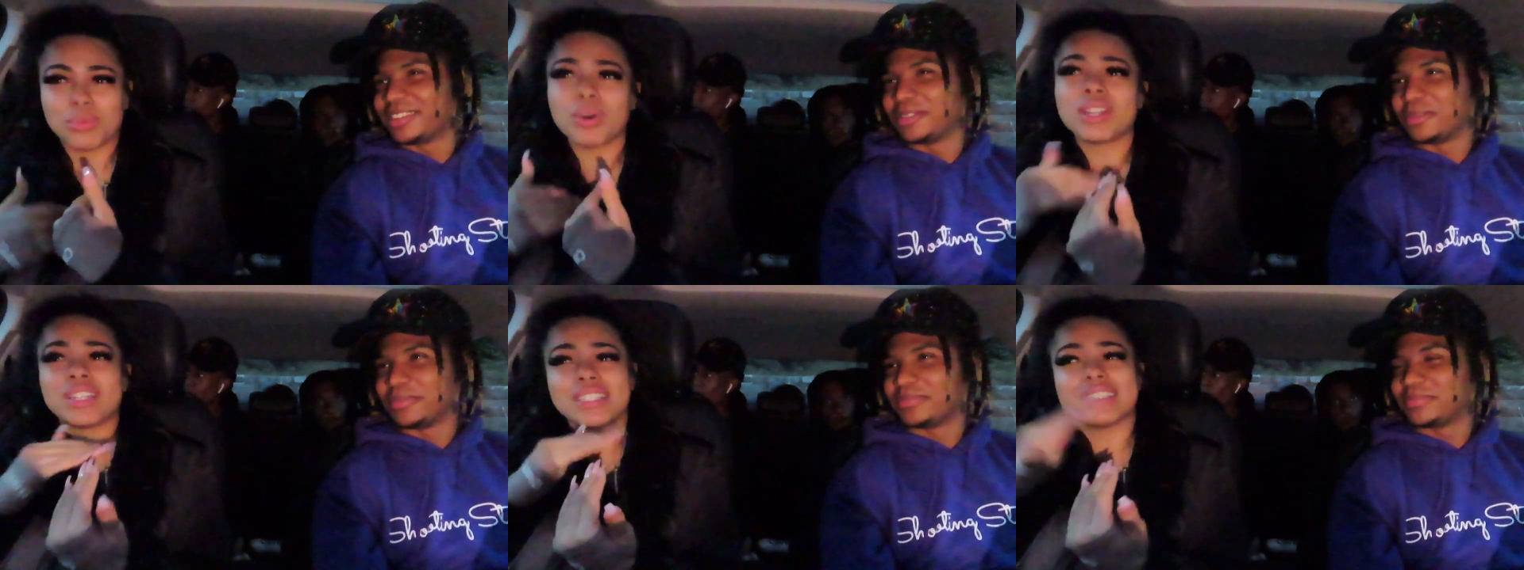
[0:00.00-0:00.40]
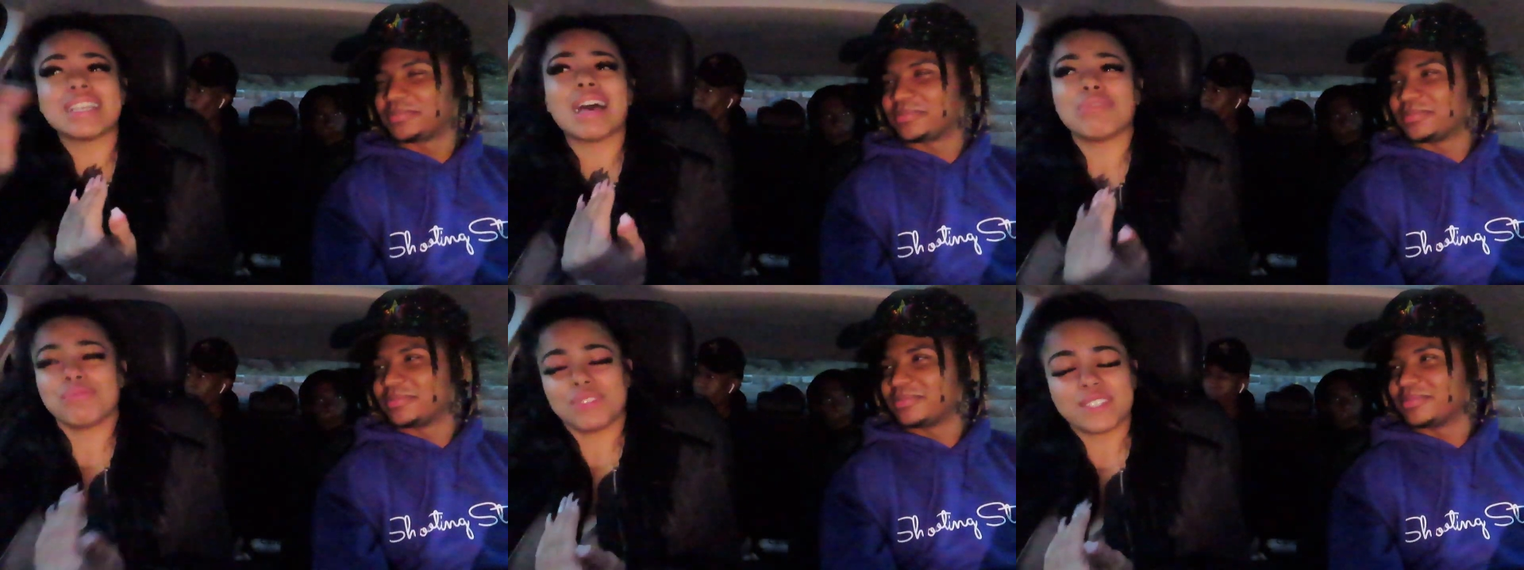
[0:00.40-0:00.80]
Speaker 1: one of the
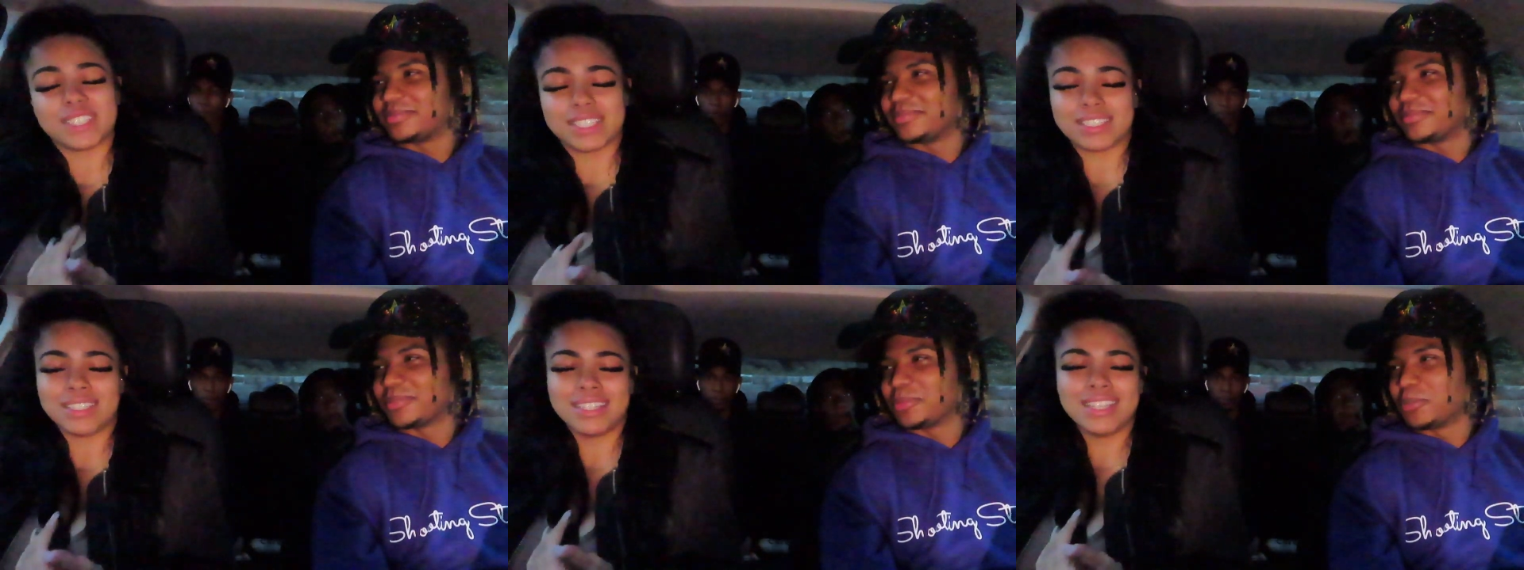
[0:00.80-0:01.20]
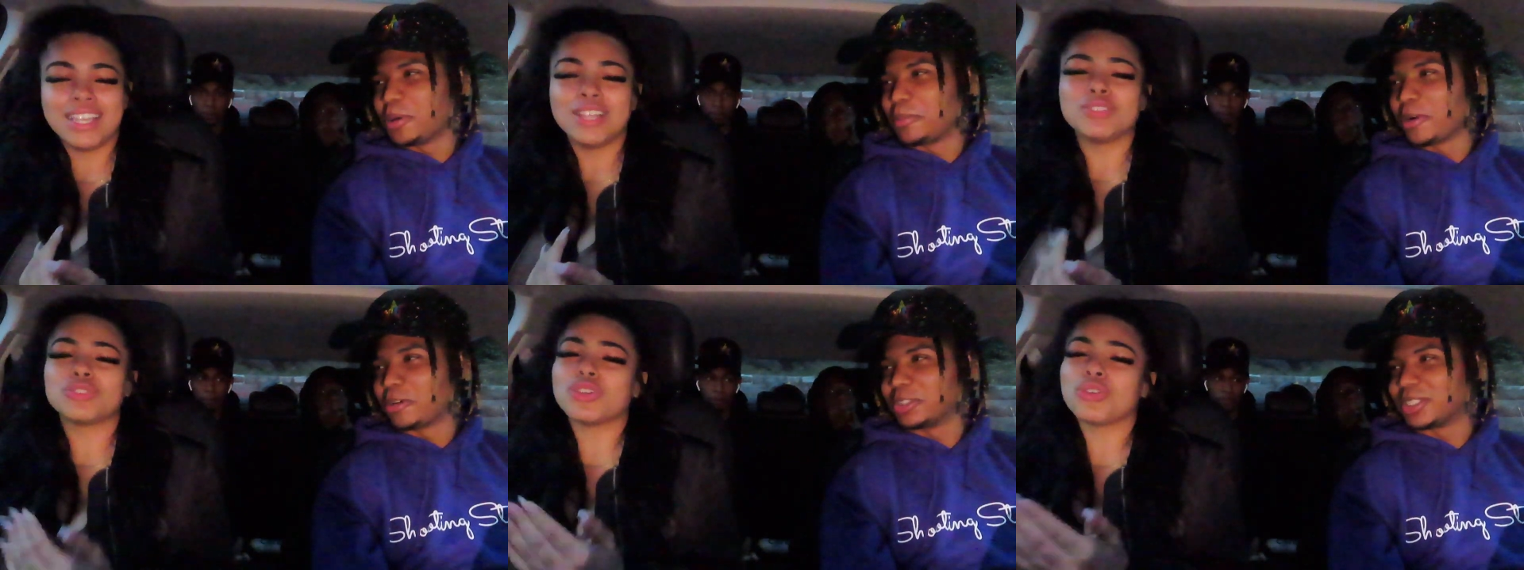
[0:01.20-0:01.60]
top 50. Well,
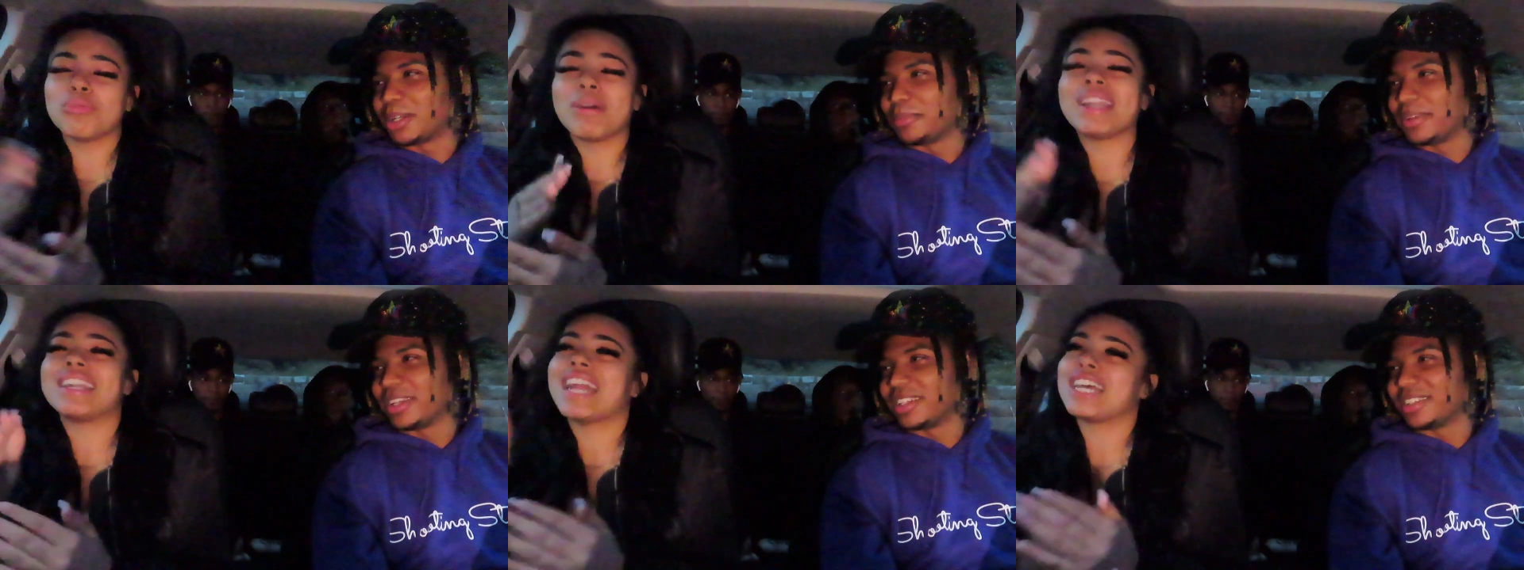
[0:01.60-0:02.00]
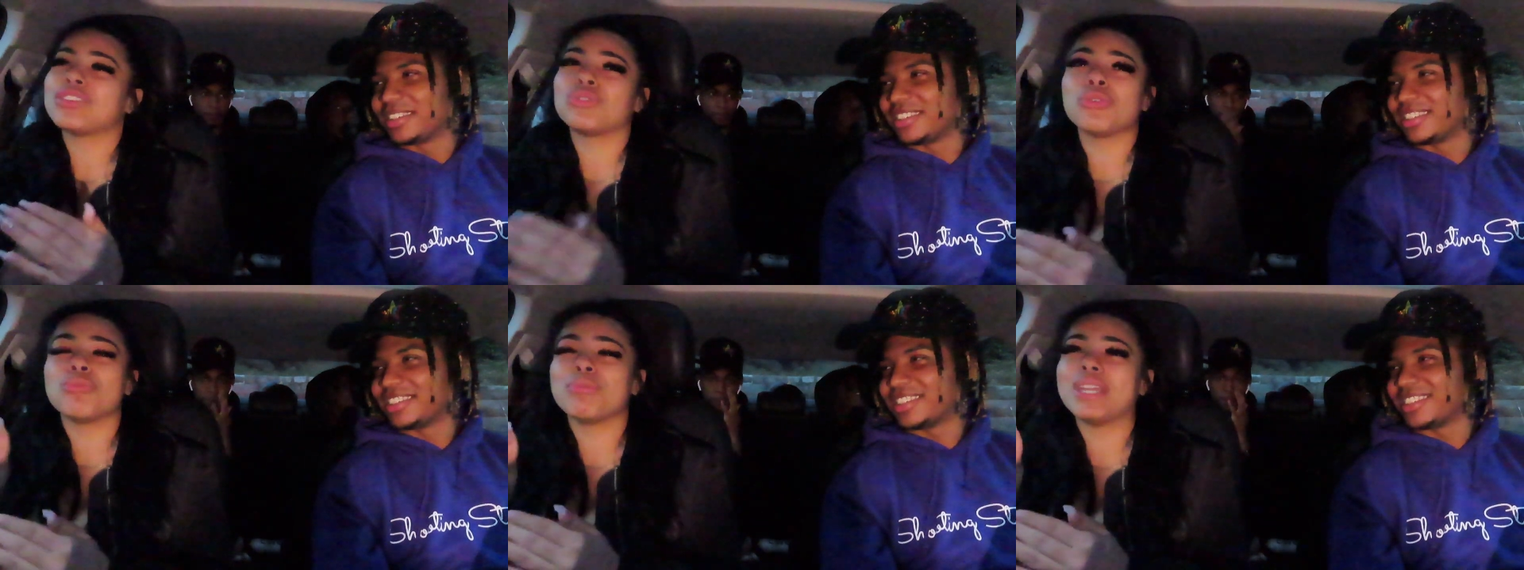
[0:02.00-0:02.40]
bro, so you better not
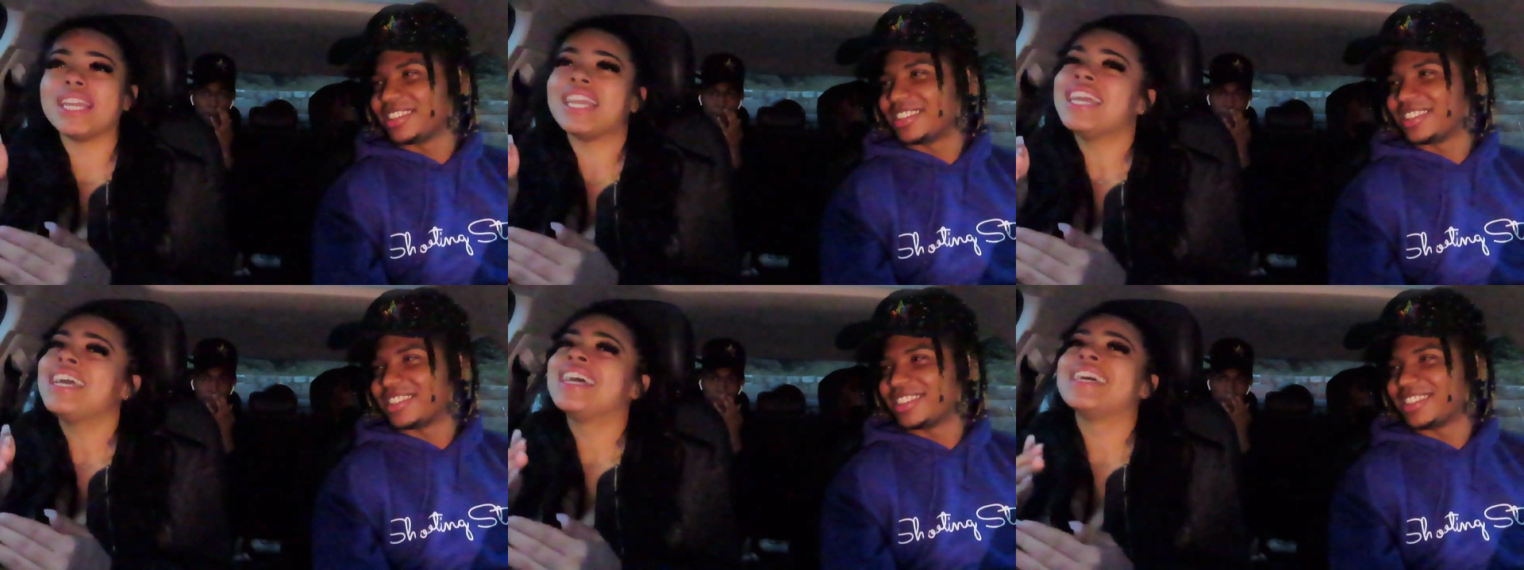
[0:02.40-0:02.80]
do me